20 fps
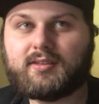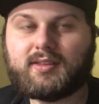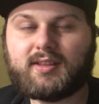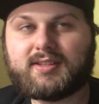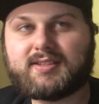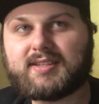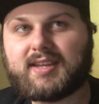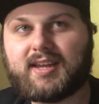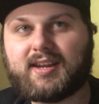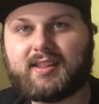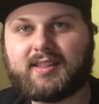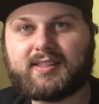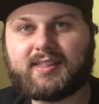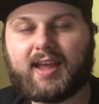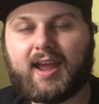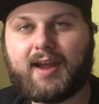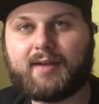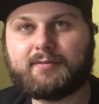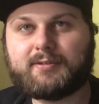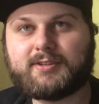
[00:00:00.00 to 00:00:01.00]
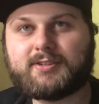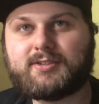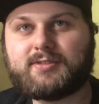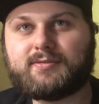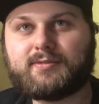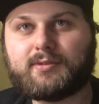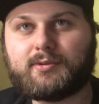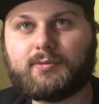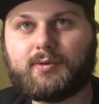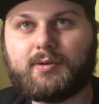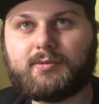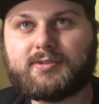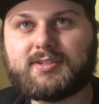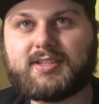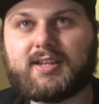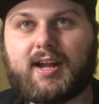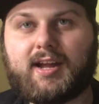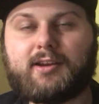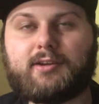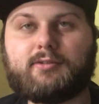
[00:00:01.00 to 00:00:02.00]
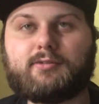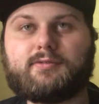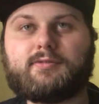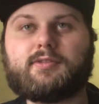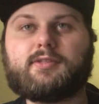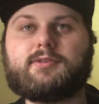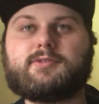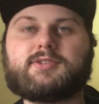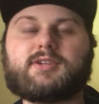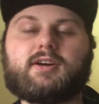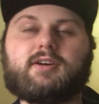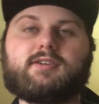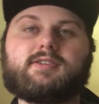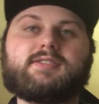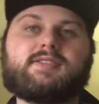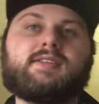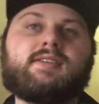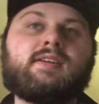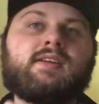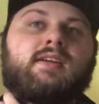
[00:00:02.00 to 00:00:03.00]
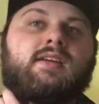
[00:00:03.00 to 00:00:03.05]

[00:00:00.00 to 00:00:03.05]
That's kind of like the average for what was dynoed for those cars.